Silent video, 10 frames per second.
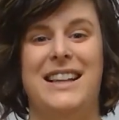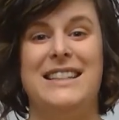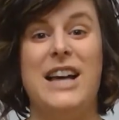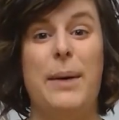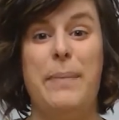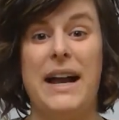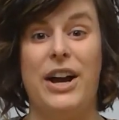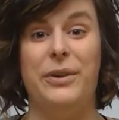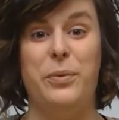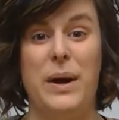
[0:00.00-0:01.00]
Let's hop
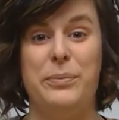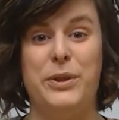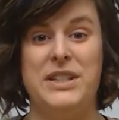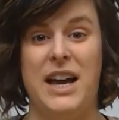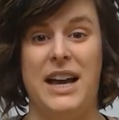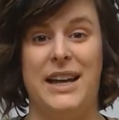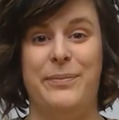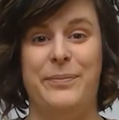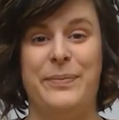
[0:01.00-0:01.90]
back on one more time.